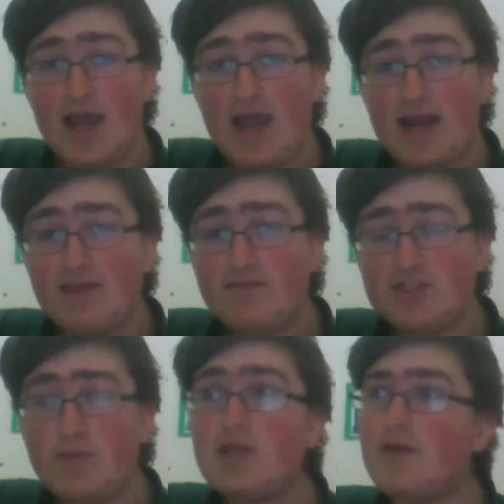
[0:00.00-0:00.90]
And even something
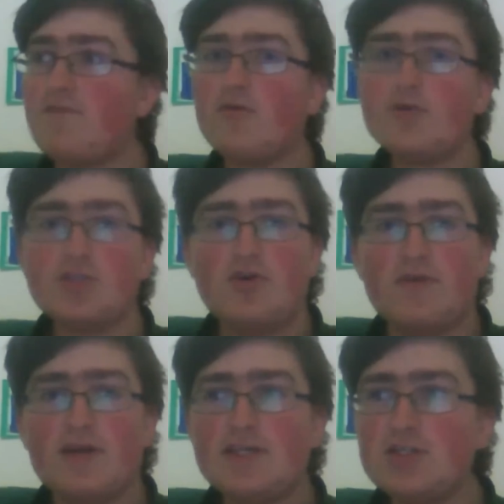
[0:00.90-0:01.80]
like Frost Nova
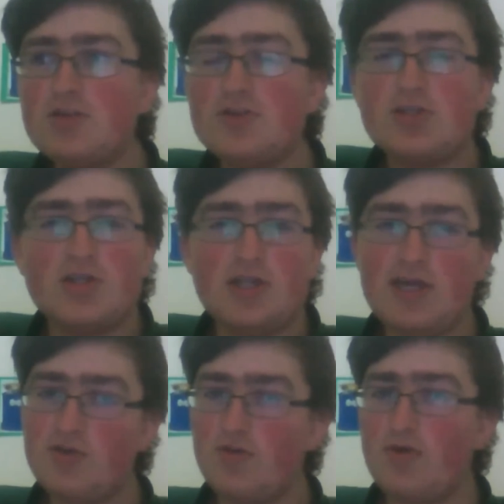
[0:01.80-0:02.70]
isn't used to delay
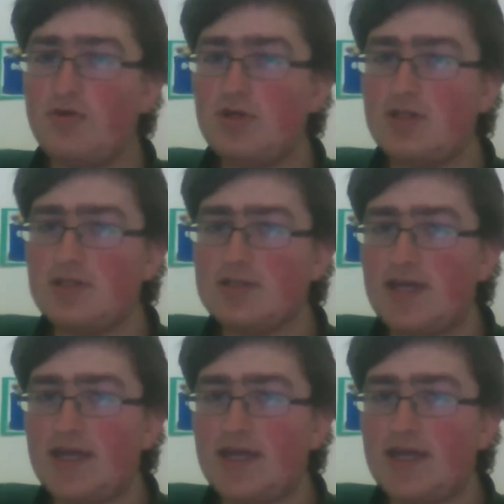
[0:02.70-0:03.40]
your opponent in this deck,